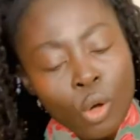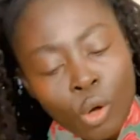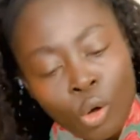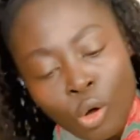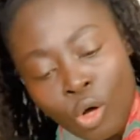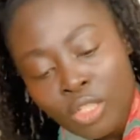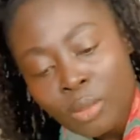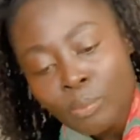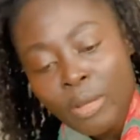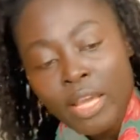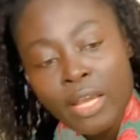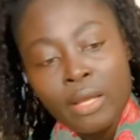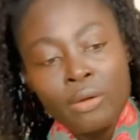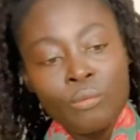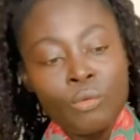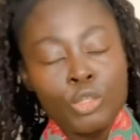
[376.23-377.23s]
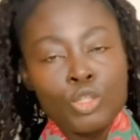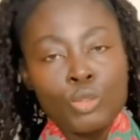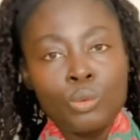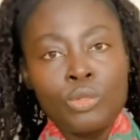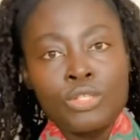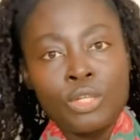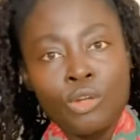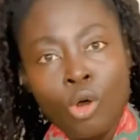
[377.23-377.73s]
all the pagan
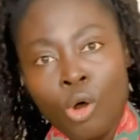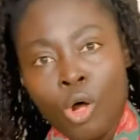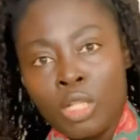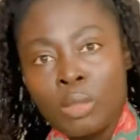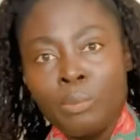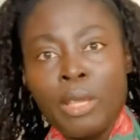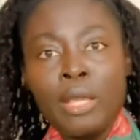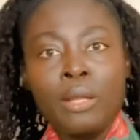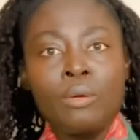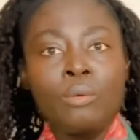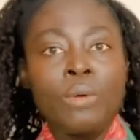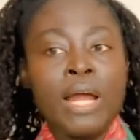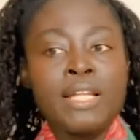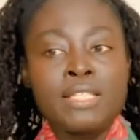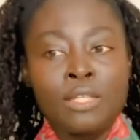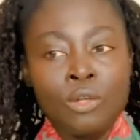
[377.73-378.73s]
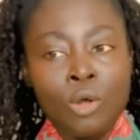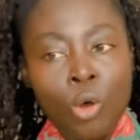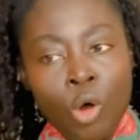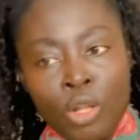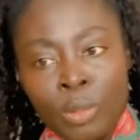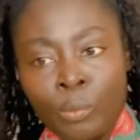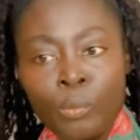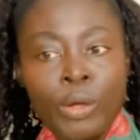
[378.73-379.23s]
rituals and all the pagan rites and all
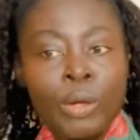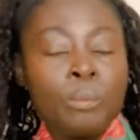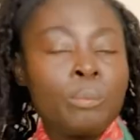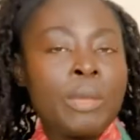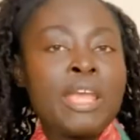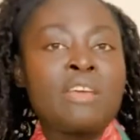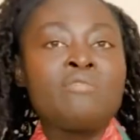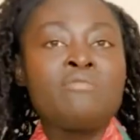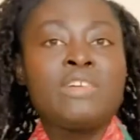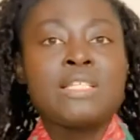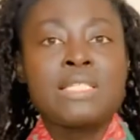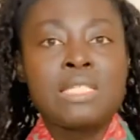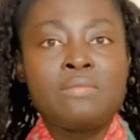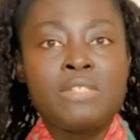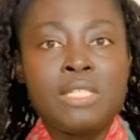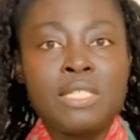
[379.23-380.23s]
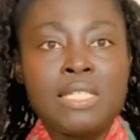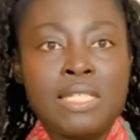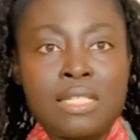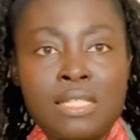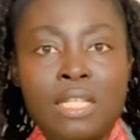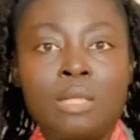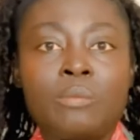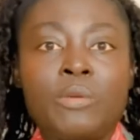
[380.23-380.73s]
the pagan festivities and
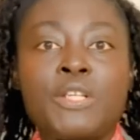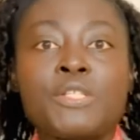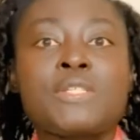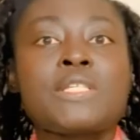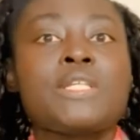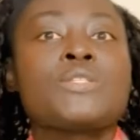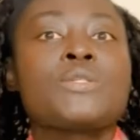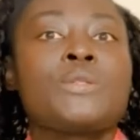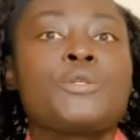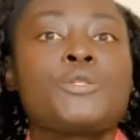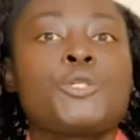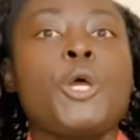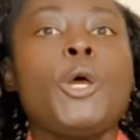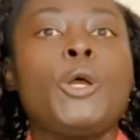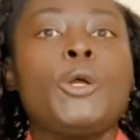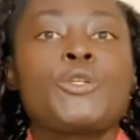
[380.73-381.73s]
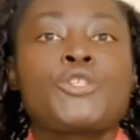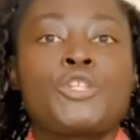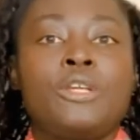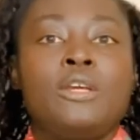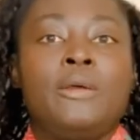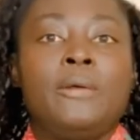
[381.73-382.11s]
celebrations into the church.